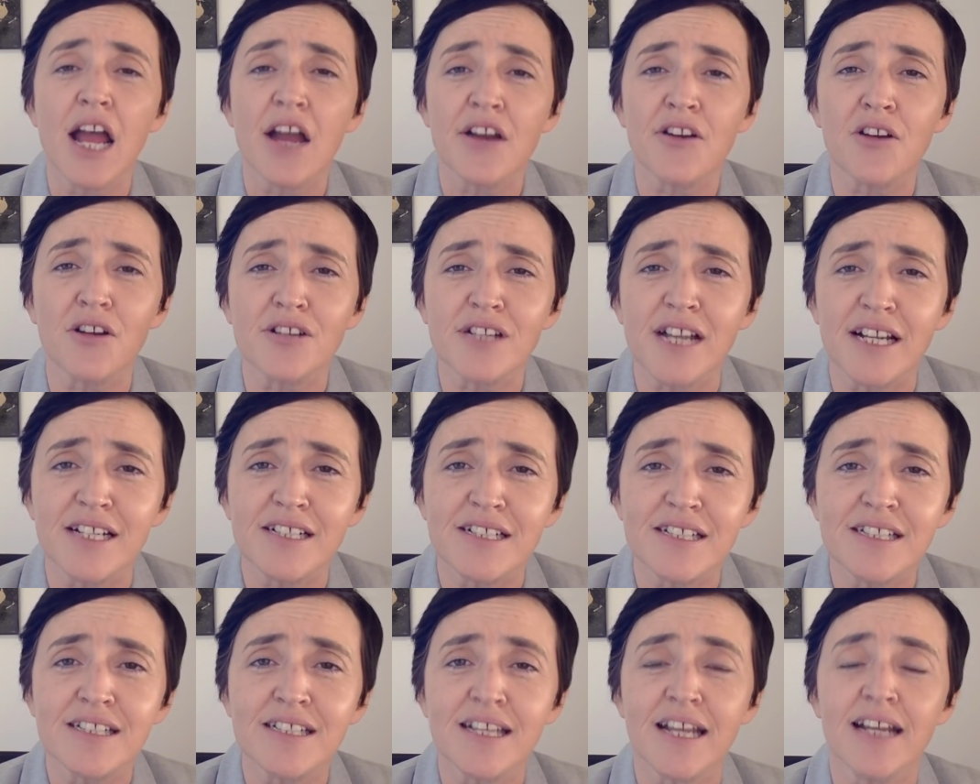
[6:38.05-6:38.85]
not a
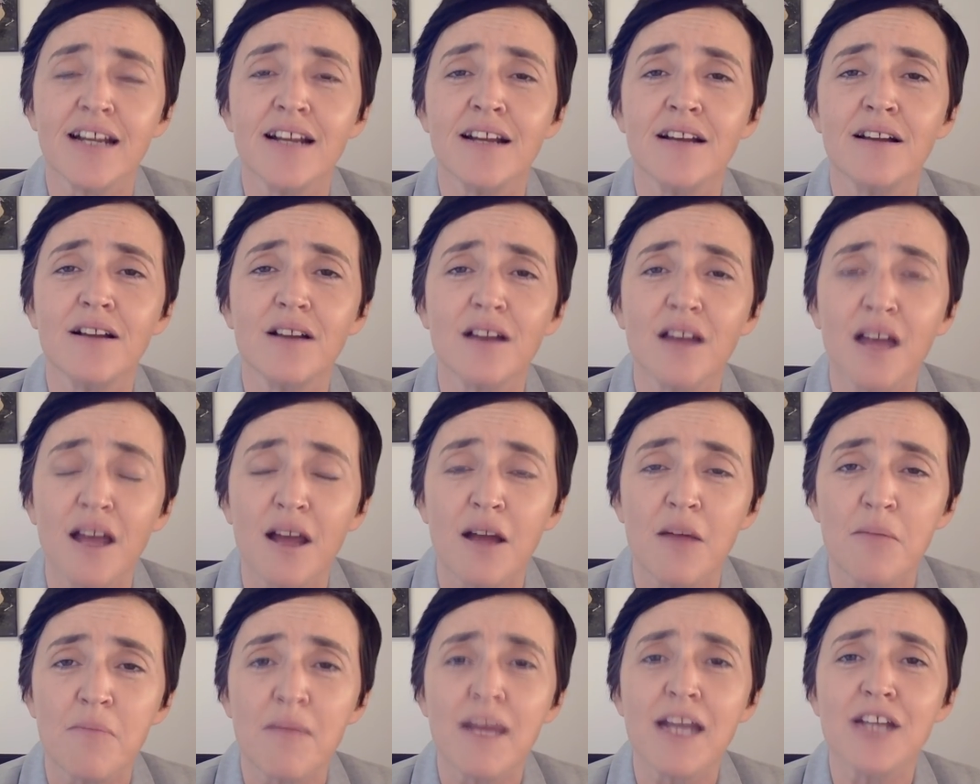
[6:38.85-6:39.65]
single
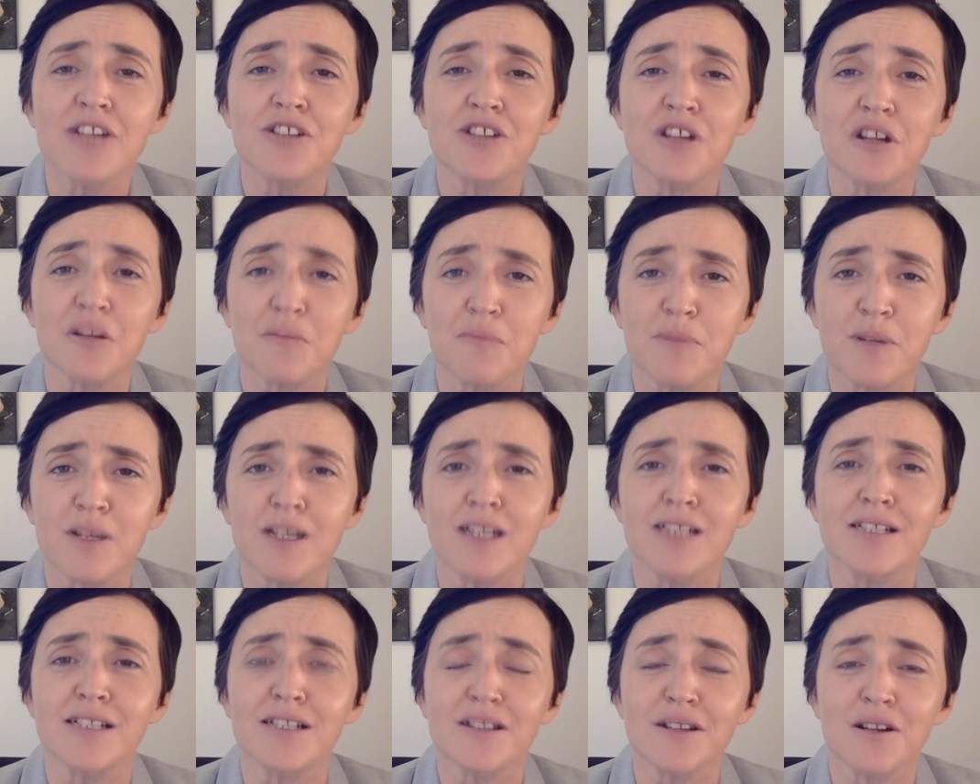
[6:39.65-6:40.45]
major
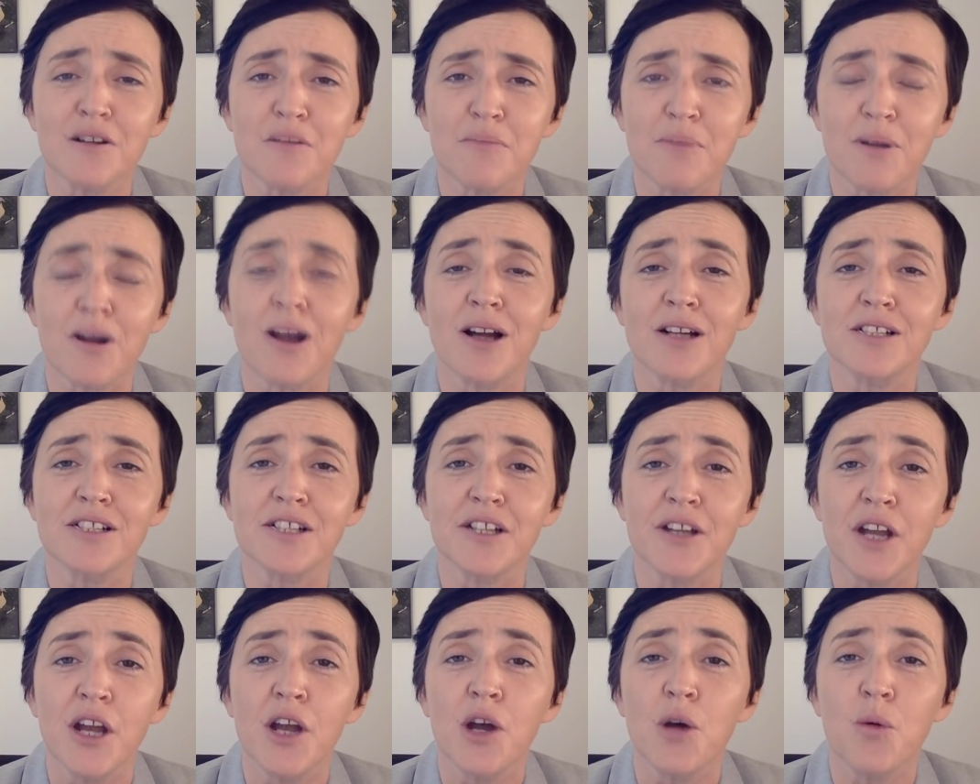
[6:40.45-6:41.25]
political
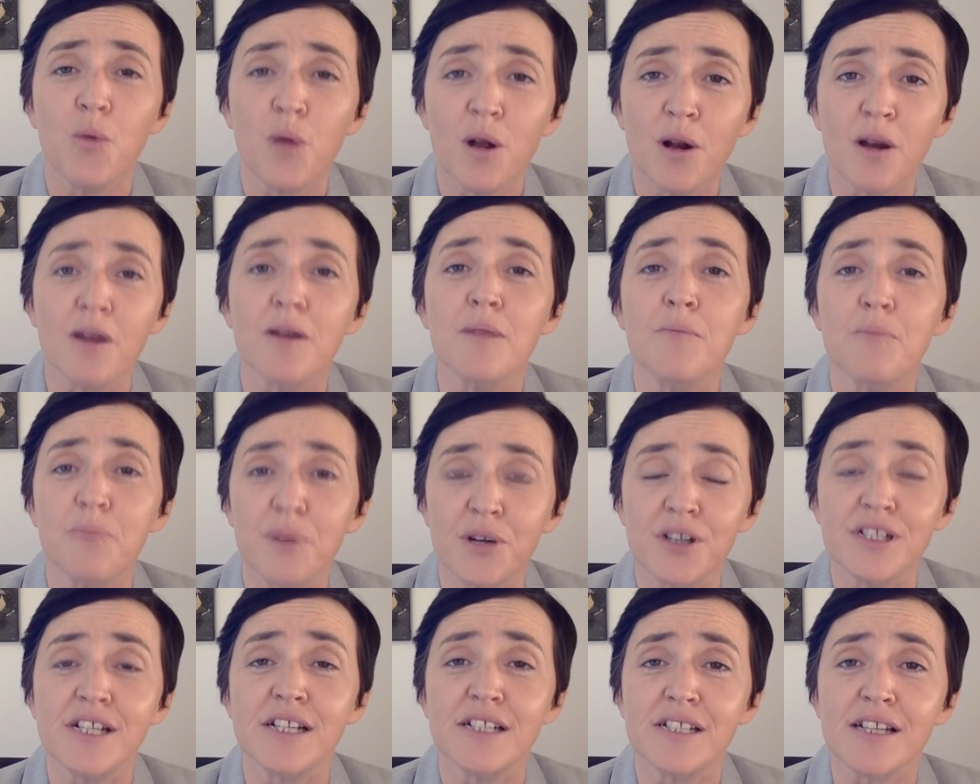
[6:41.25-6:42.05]
party will
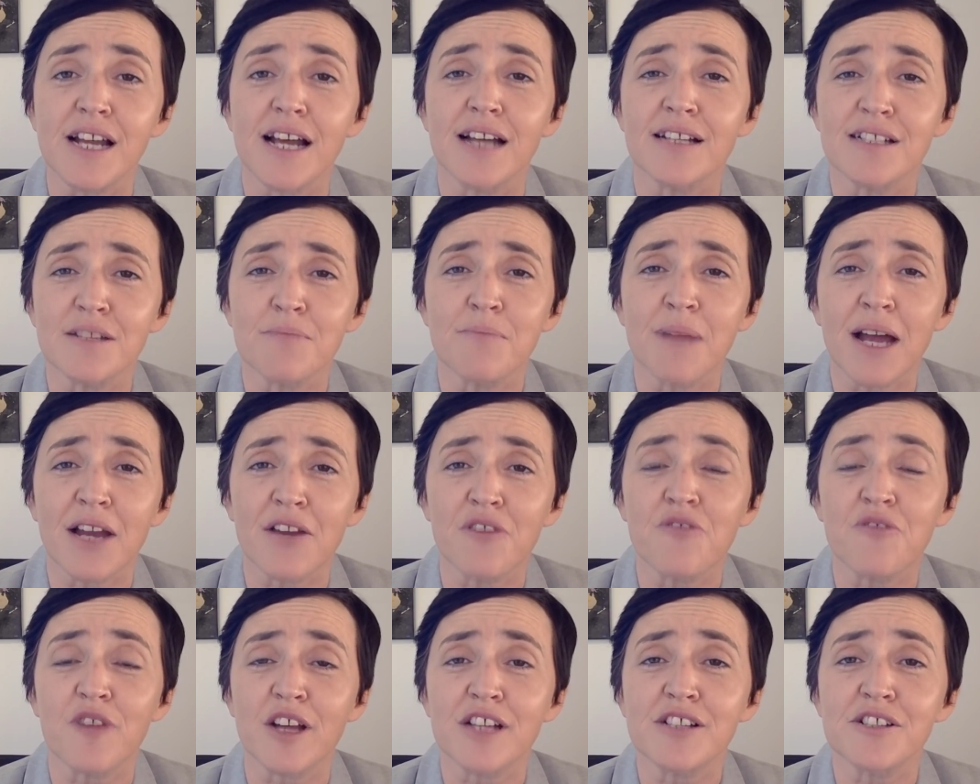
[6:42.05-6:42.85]
put it as a
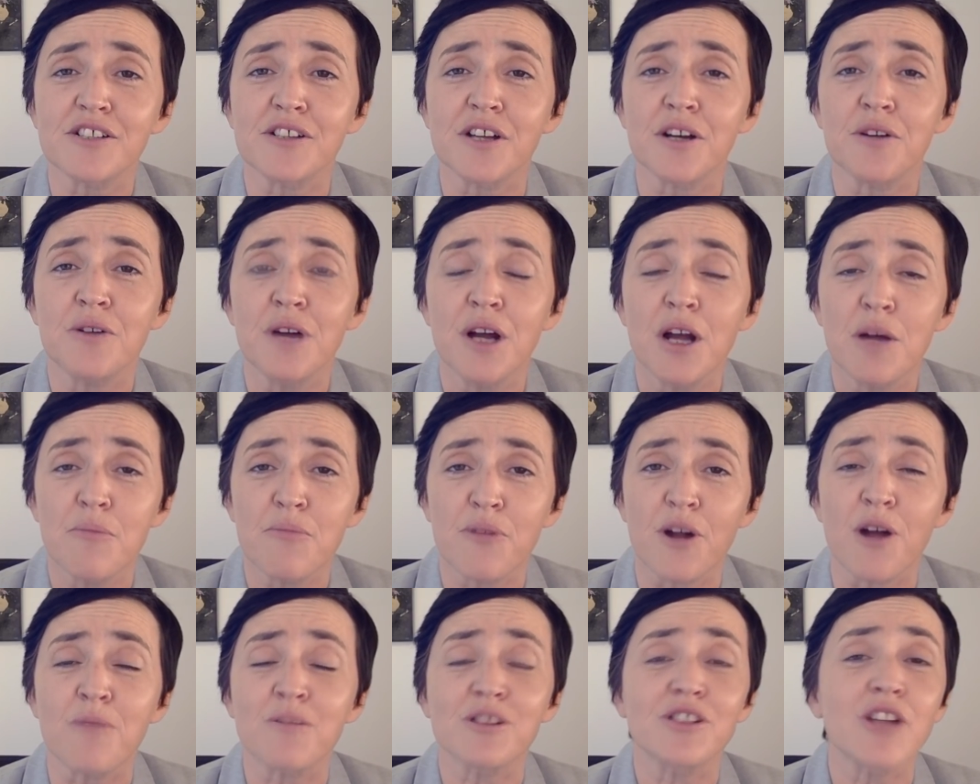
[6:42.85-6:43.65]
manifesto
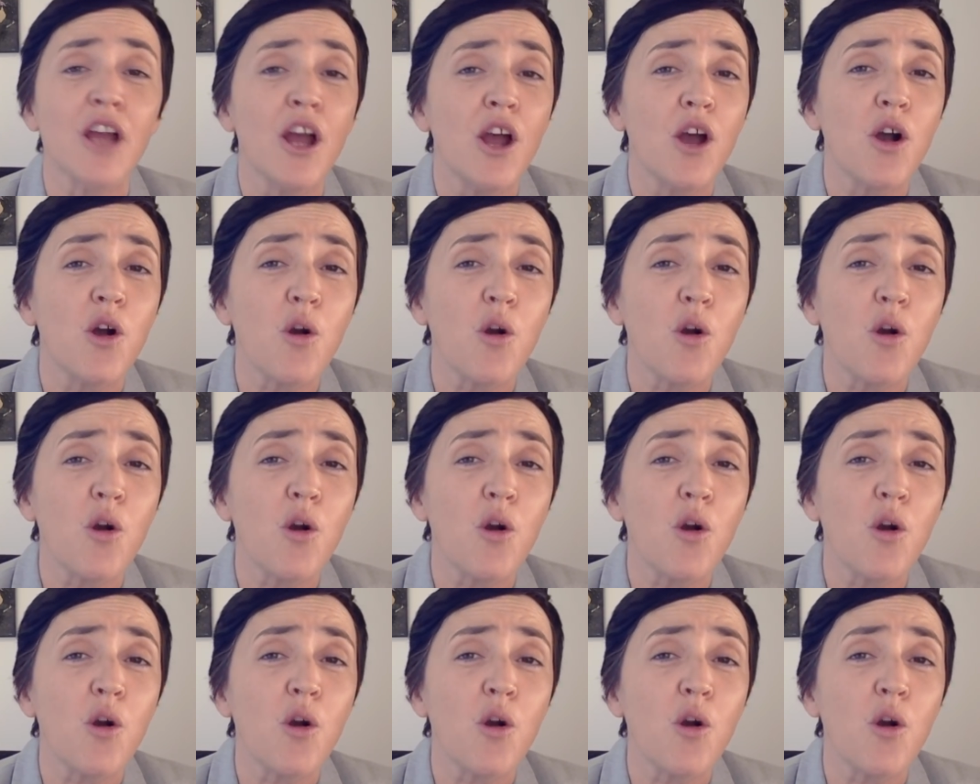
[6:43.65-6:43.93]
promise.